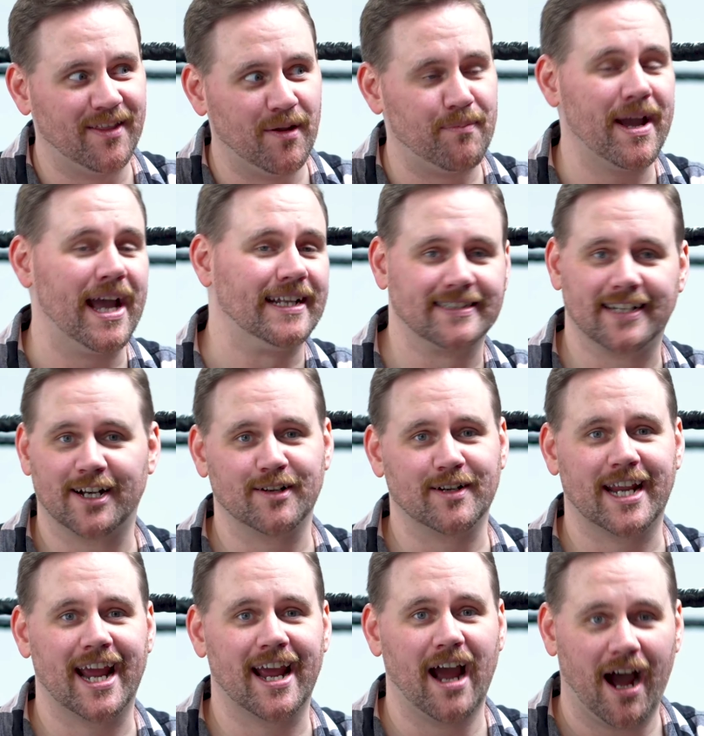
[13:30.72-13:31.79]
the best. I don't
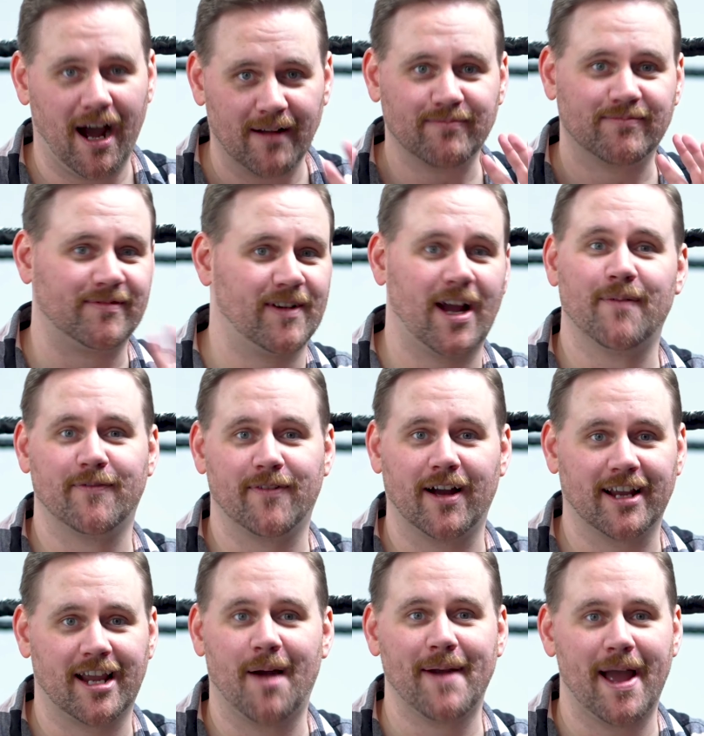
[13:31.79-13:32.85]
care. Come,
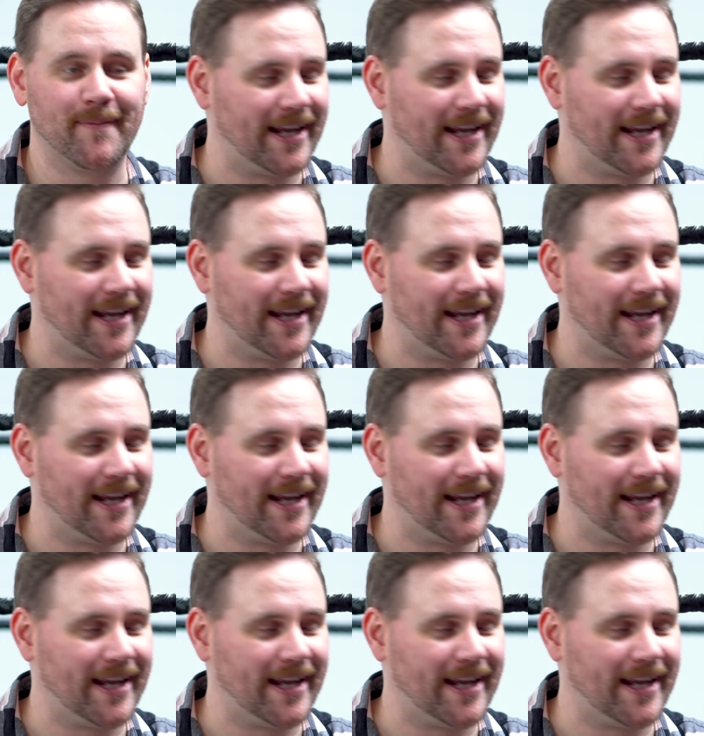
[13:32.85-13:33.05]
come at